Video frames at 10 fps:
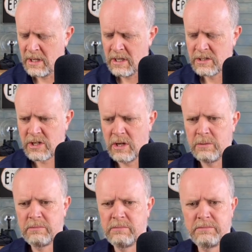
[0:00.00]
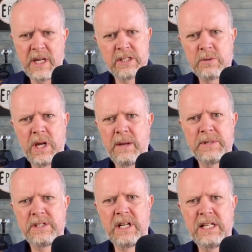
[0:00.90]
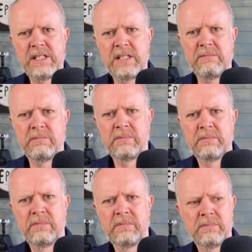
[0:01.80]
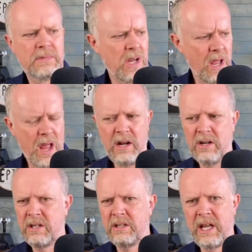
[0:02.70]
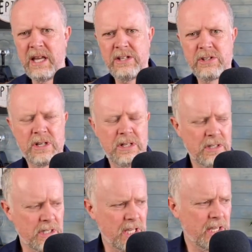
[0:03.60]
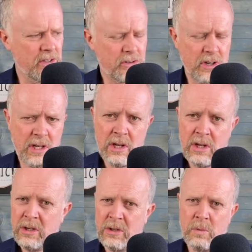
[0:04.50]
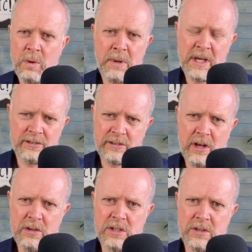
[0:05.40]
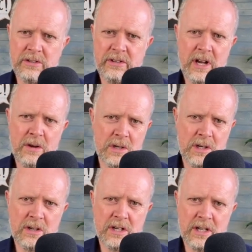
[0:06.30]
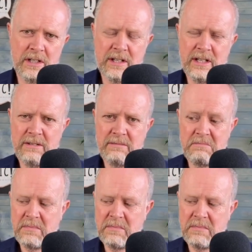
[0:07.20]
So banks were happy to lend to them. Yeah, look at their history, look at their history. What banks don't do is they don't look at they